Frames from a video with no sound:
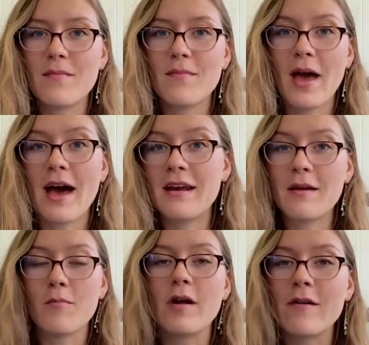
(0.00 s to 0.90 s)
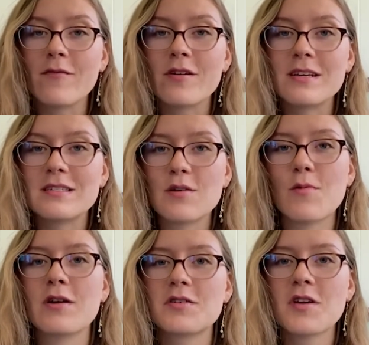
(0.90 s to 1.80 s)
bad at whatever it is you
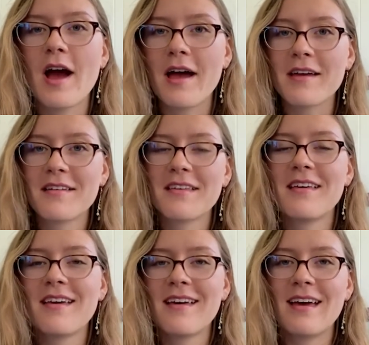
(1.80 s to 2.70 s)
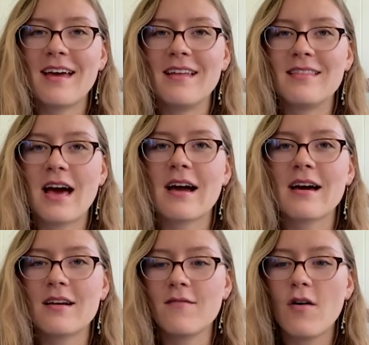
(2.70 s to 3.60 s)
want to try. And that
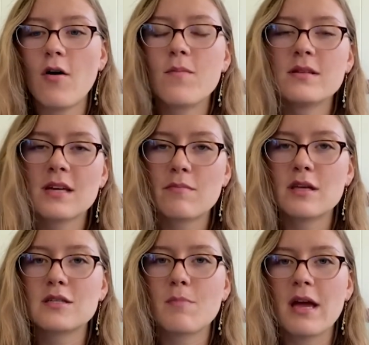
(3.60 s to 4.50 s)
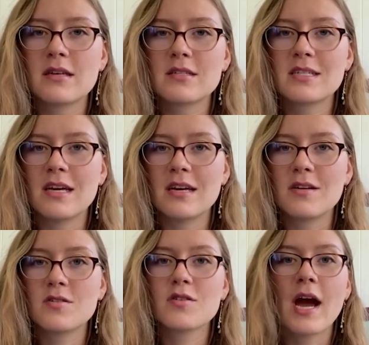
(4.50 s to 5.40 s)
kind of opens up the space
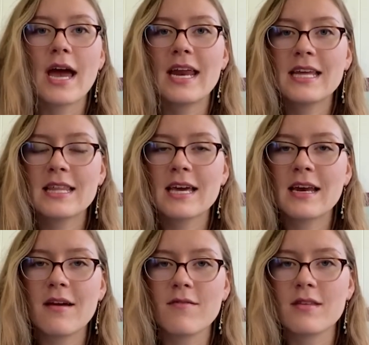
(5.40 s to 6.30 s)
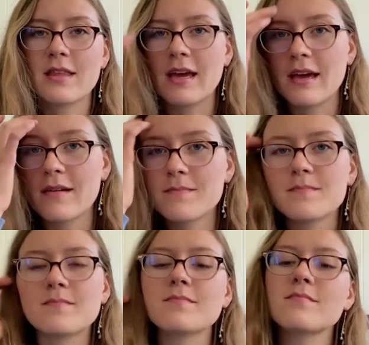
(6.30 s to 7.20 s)
to try anything and everything,
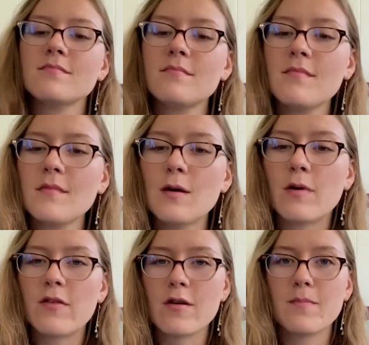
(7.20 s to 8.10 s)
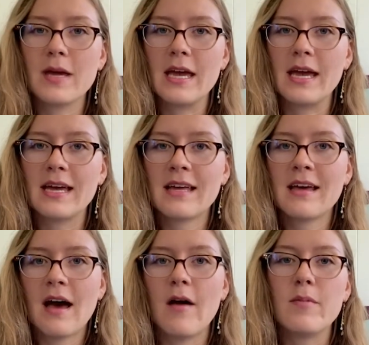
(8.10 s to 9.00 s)
whether it be,
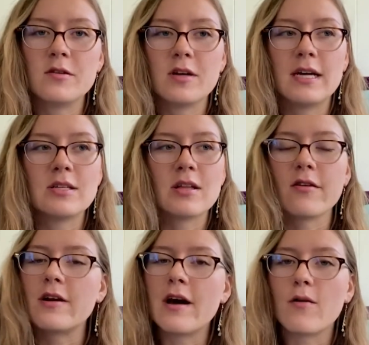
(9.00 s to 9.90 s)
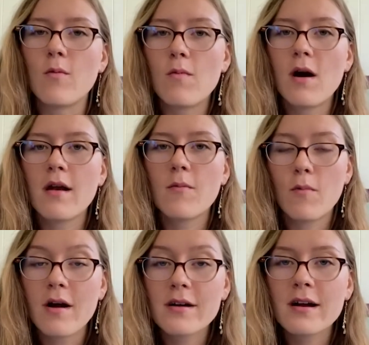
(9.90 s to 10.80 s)
I've been trying to learn how to
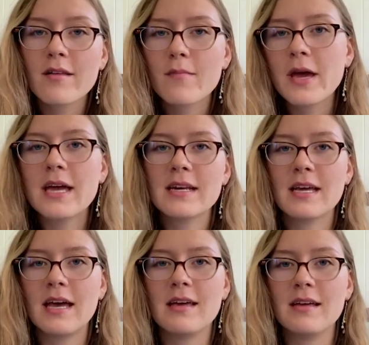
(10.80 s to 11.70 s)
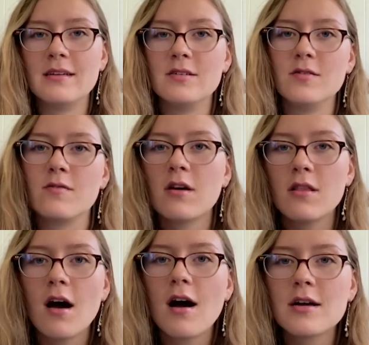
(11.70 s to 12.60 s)
watercolor paint and do
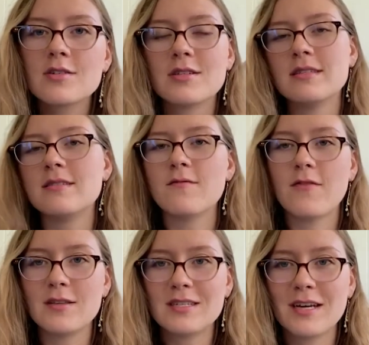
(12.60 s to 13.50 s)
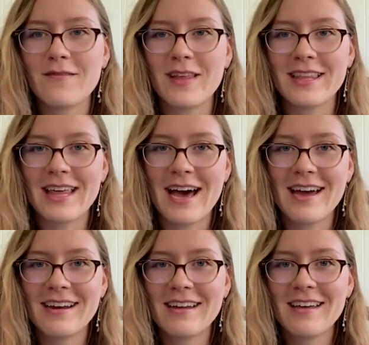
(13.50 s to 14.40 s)
collage and fun stuff like
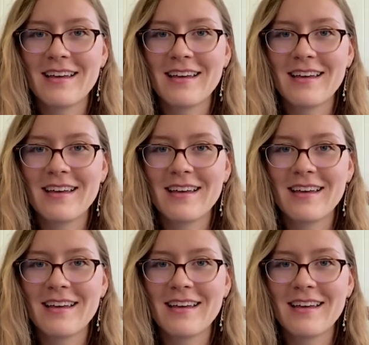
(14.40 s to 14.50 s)
that.